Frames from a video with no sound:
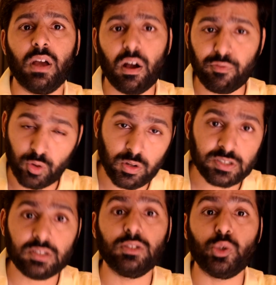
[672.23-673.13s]
Of
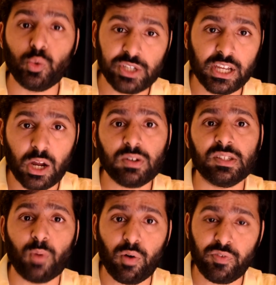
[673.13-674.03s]
course, do check out
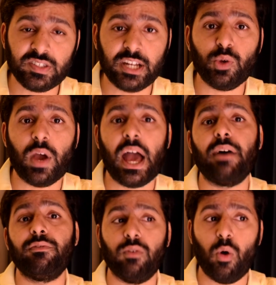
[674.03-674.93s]
some offers that you
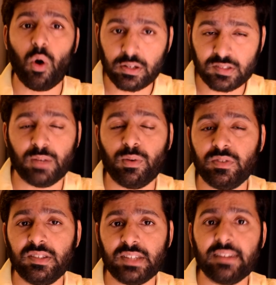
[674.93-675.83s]
have on some of
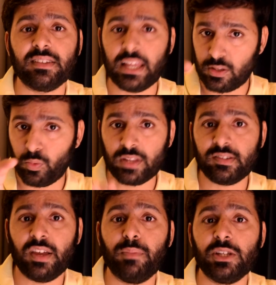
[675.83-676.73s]
these sites, like the ones
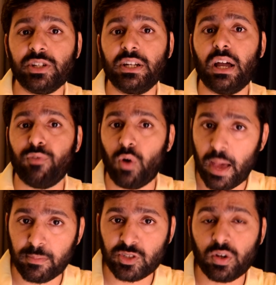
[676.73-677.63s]
I've mentioned are for
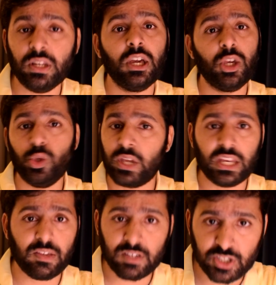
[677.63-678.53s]
Amazon. You can
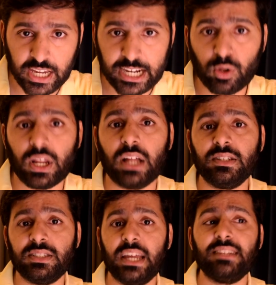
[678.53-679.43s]
even check it on
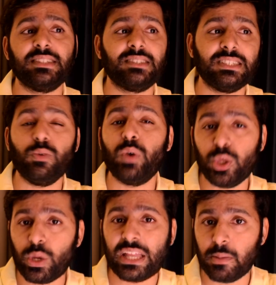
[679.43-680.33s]
other sites and see where
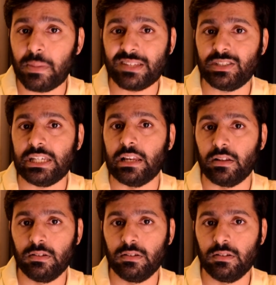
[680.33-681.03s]
you get the best deal.